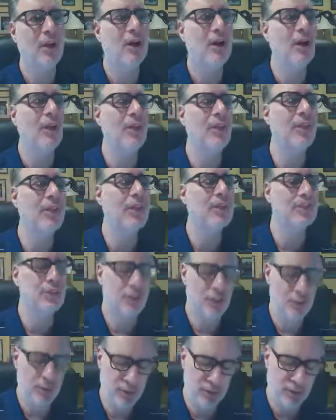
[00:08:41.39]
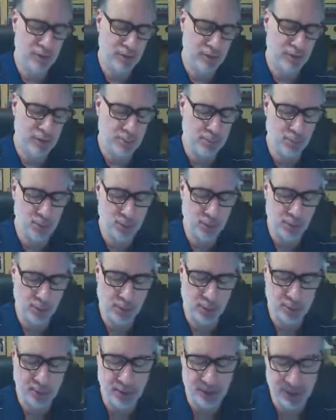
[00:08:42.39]
all things that are really, really important in the
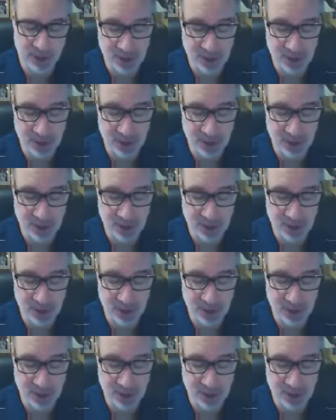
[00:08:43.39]
workplace.